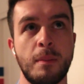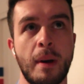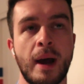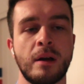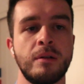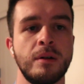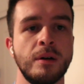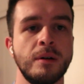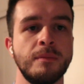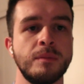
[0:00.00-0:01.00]
back
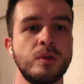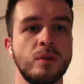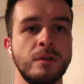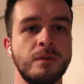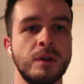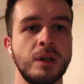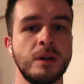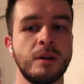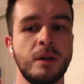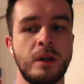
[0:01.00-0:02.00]
sort of
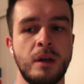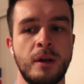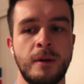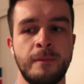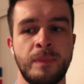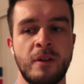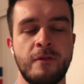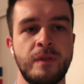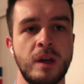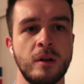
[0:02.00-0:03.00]

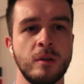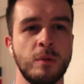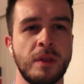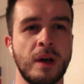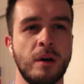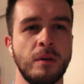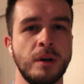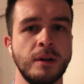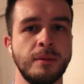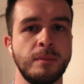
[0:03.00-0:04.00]
feel without
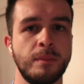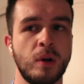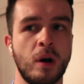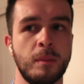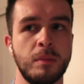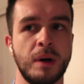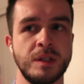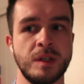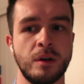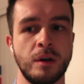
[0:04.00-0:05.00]

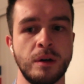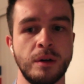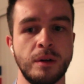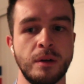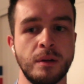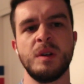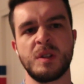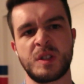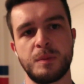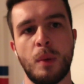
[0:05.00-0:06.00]
compromising on the
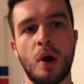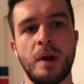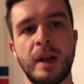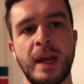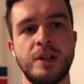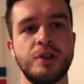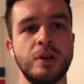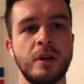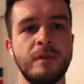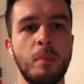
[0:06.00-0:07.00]
smart
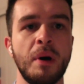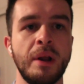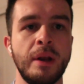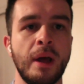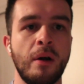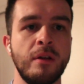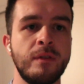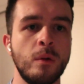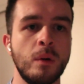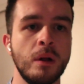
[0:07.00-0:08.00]
nature of a button down,
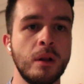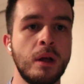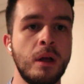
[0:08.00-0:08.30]
if you will.